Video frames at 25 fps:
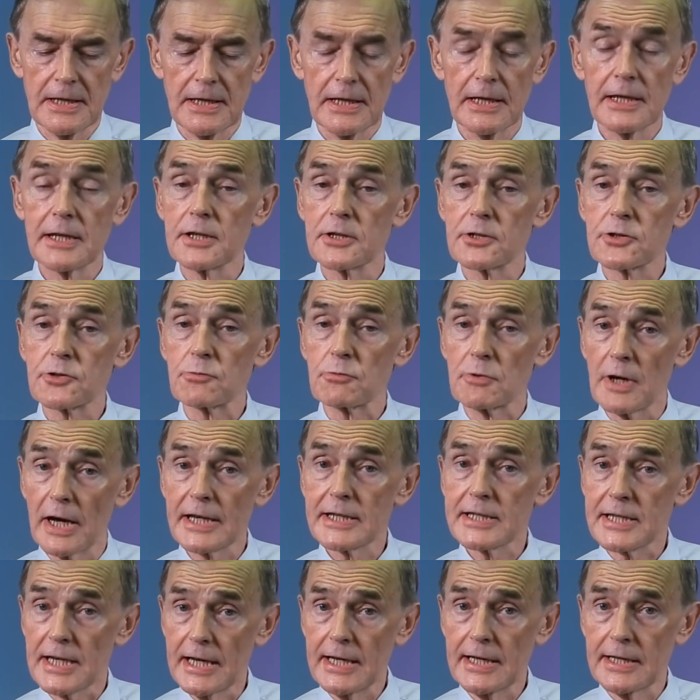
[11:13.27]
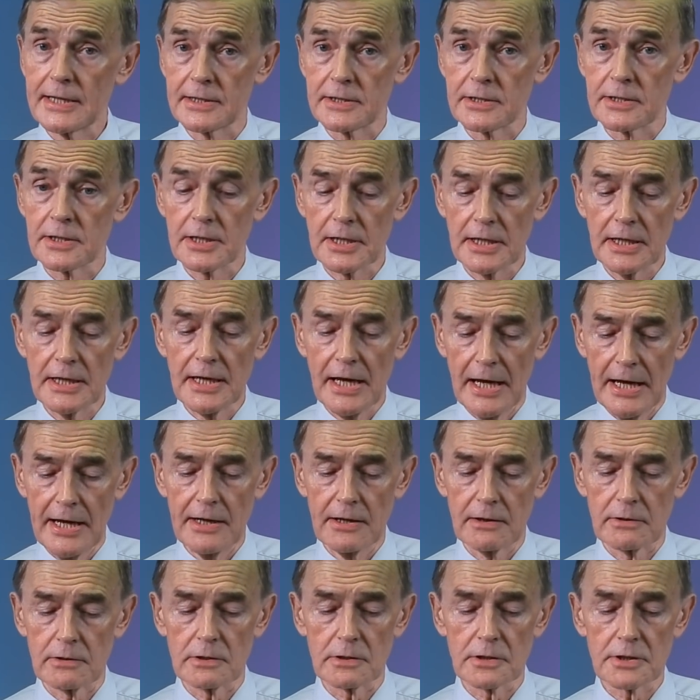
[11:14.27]
In his right hand he
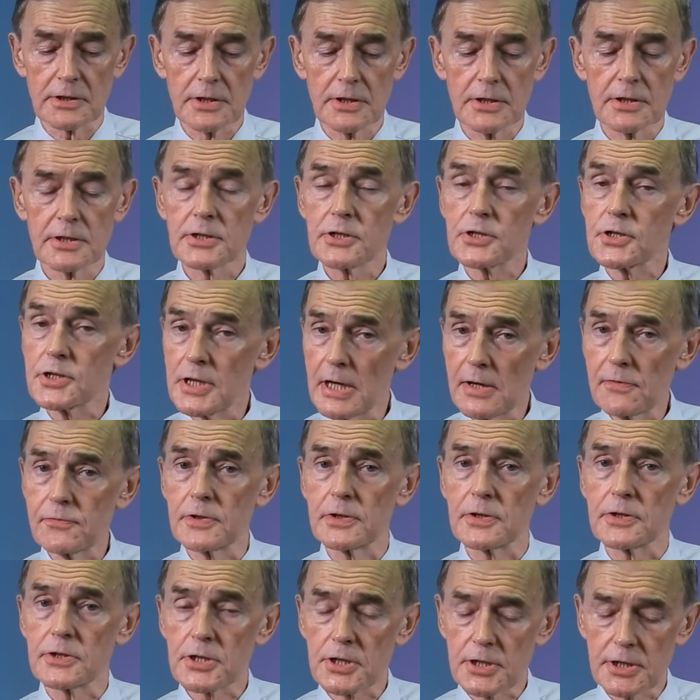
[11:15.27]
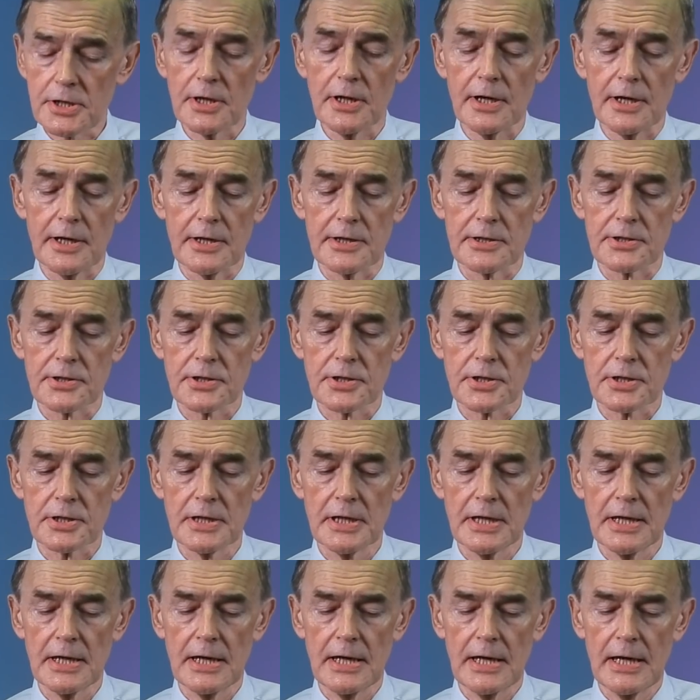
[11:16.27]
held seven stars,
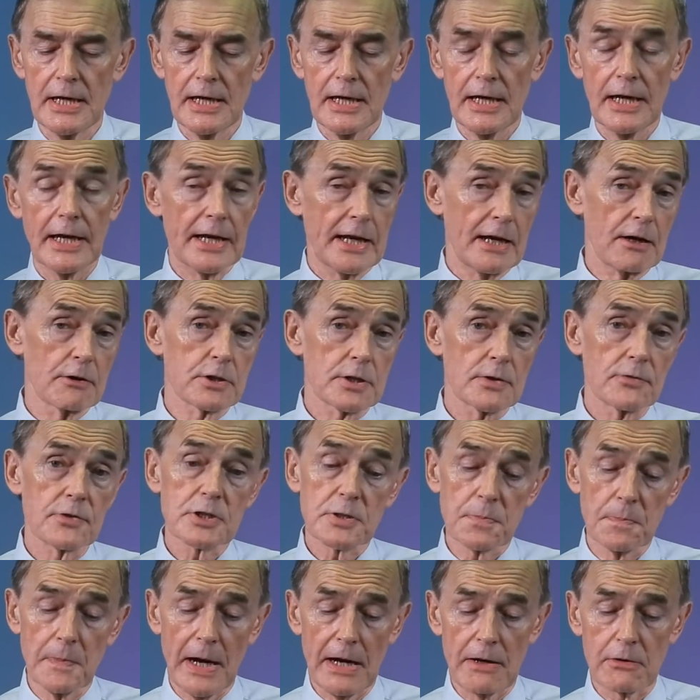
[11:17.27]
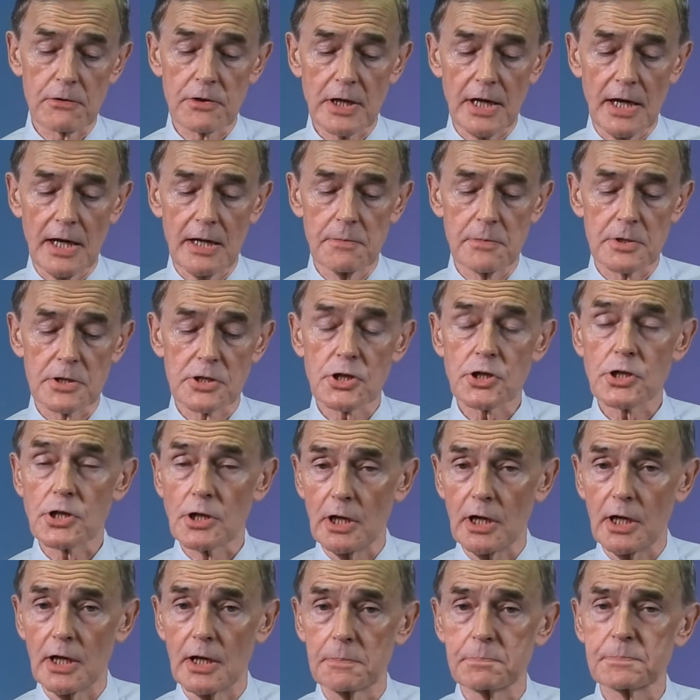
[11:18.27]
and out of his mouth came a
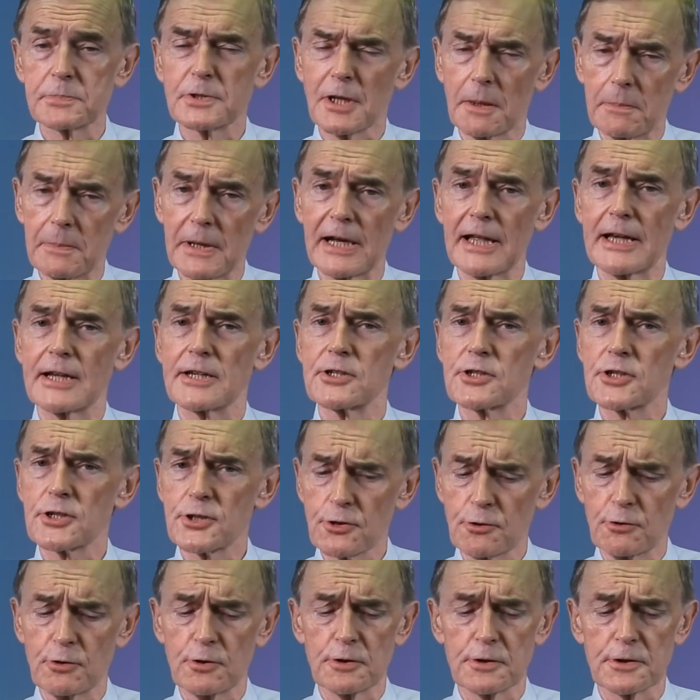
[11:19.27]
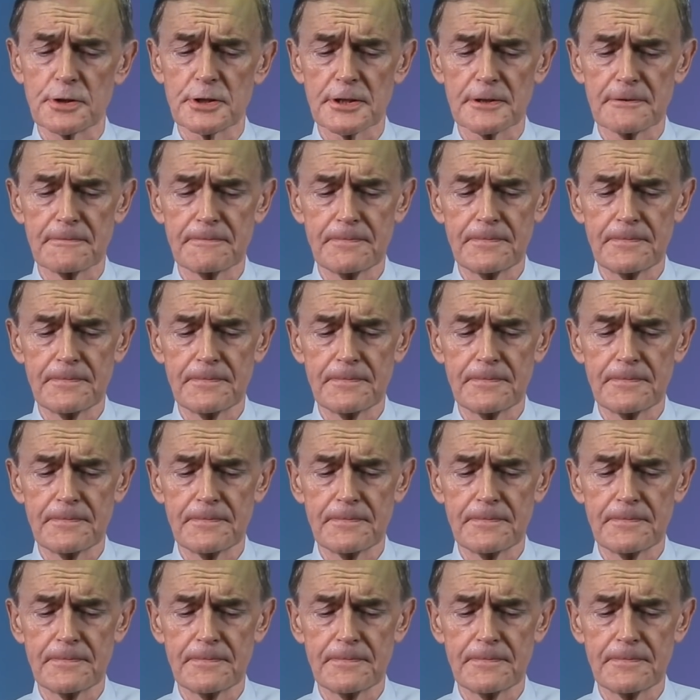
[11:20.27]
sharp, double edged sword.